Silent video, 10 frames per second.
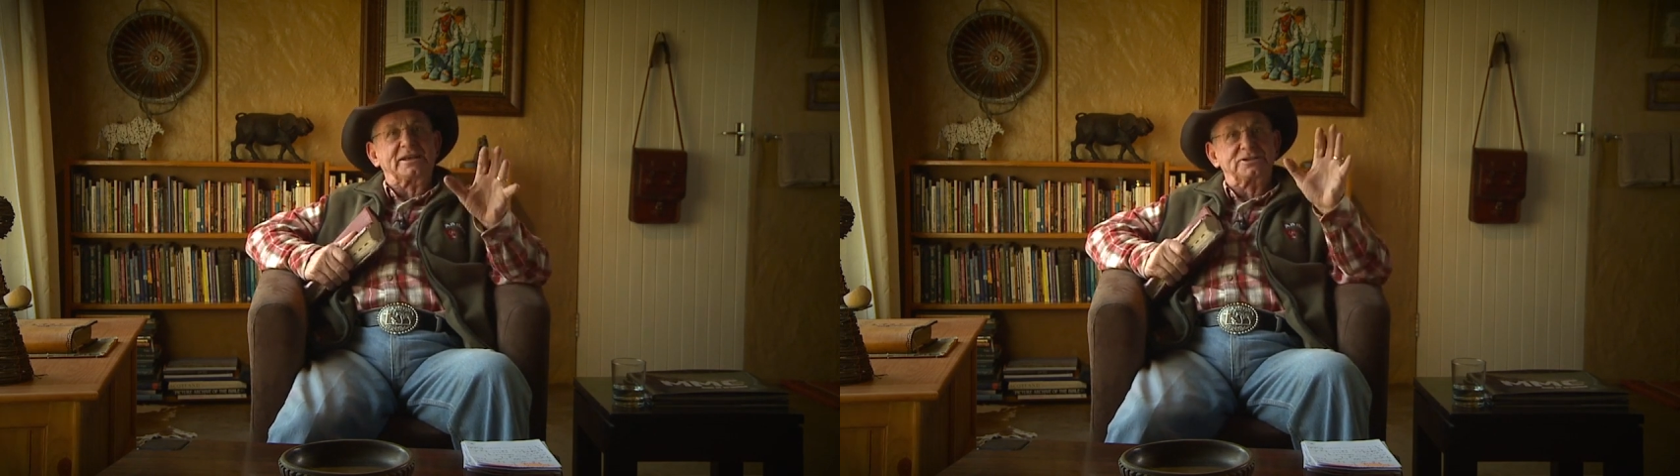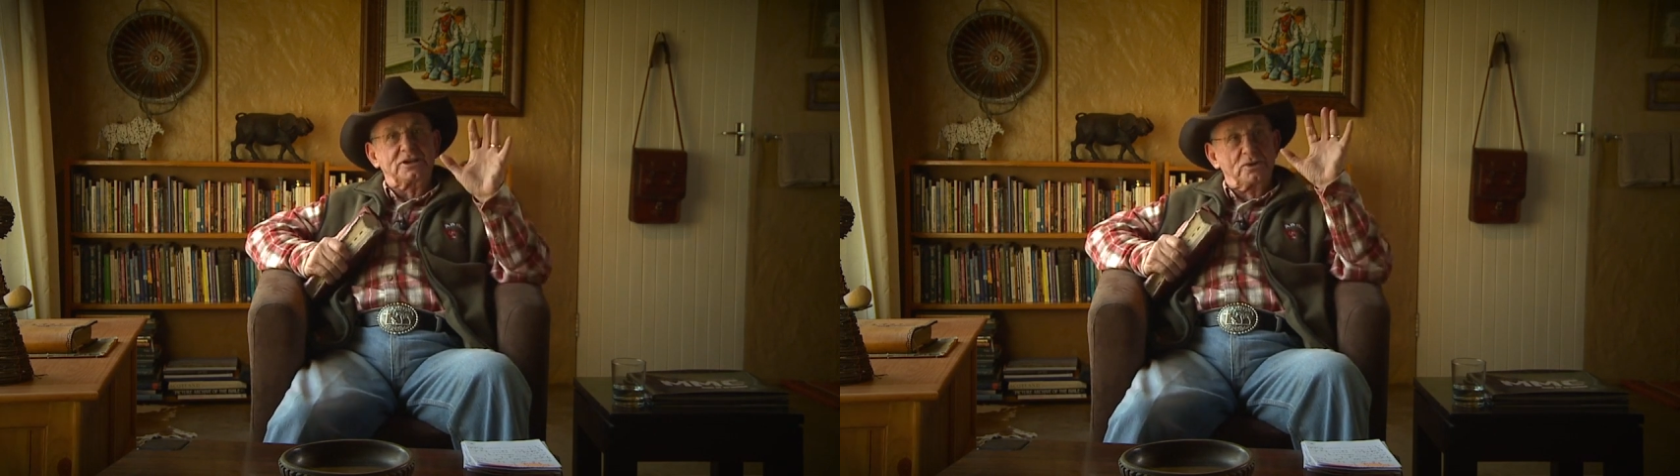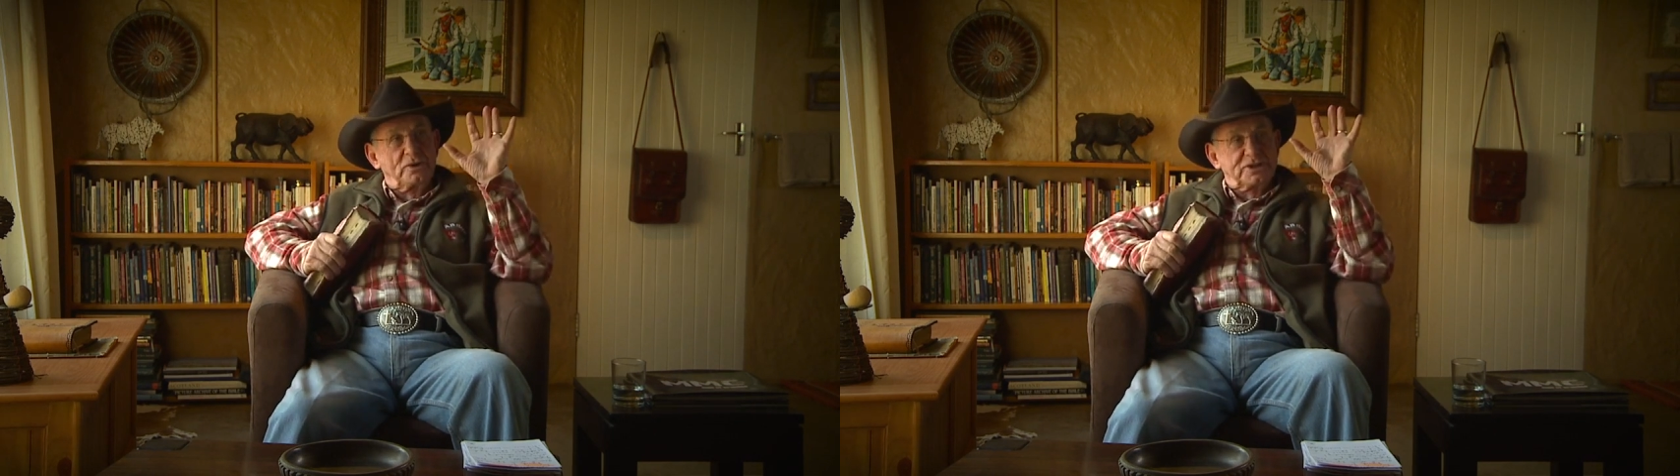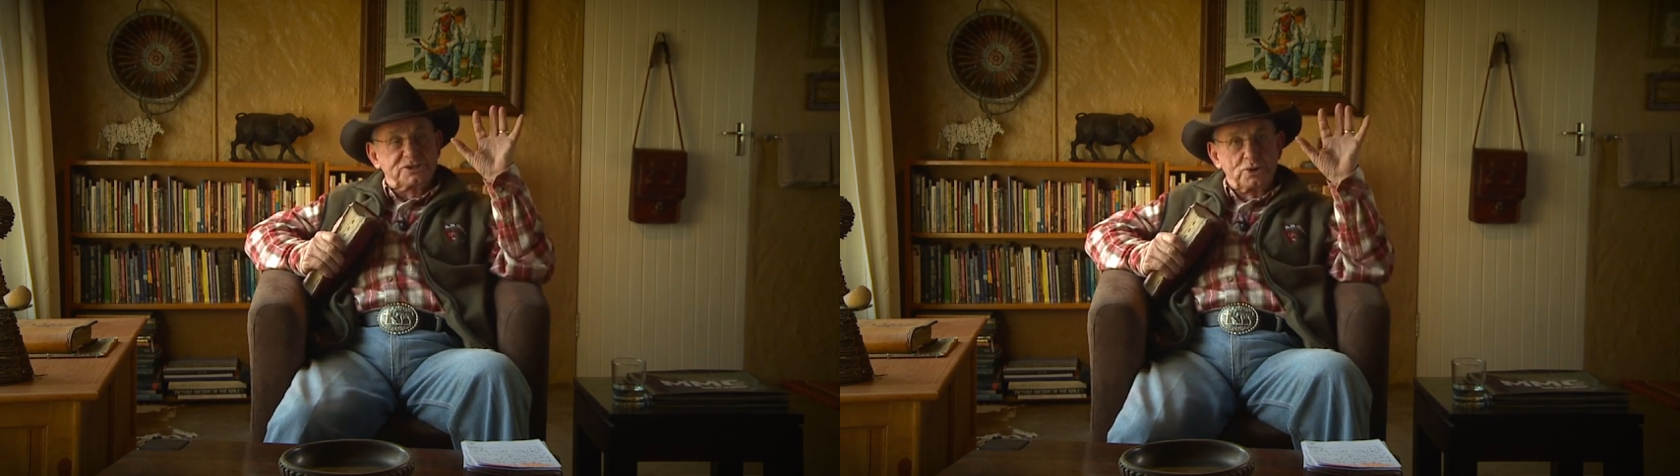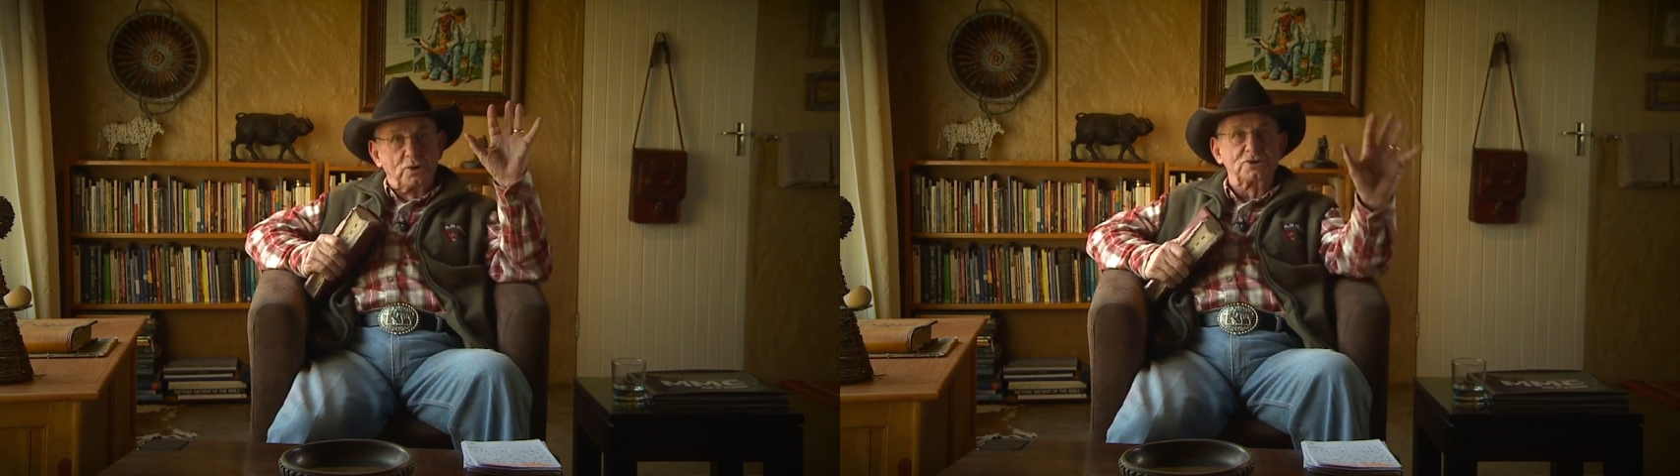I said, Lord,
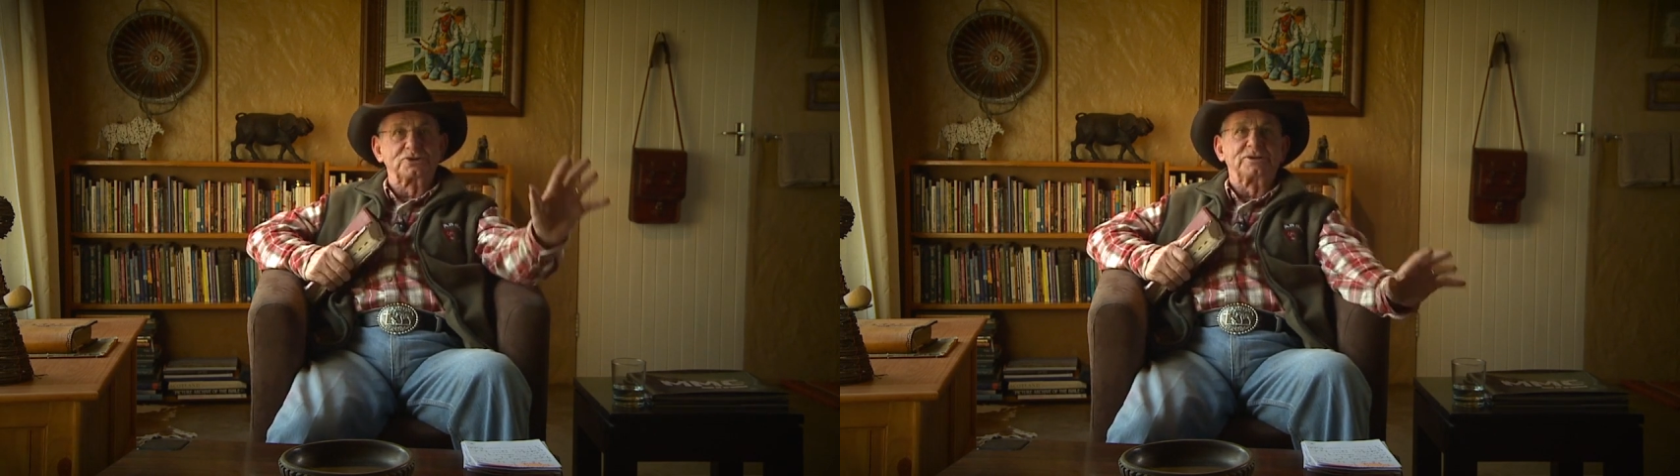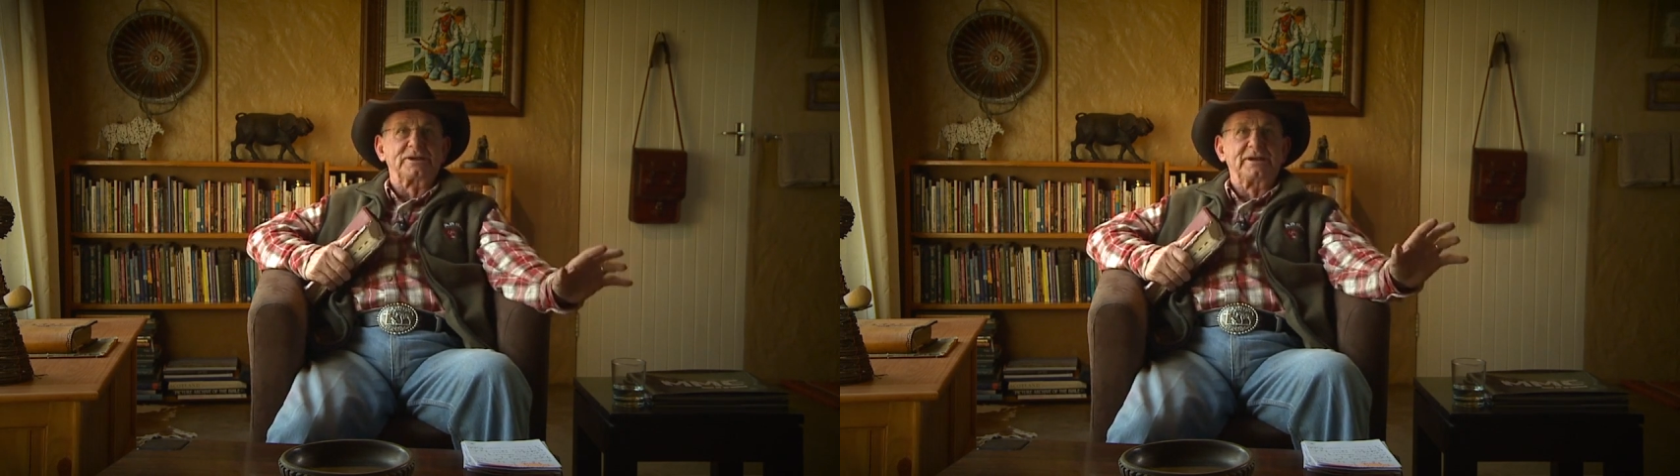it's yours.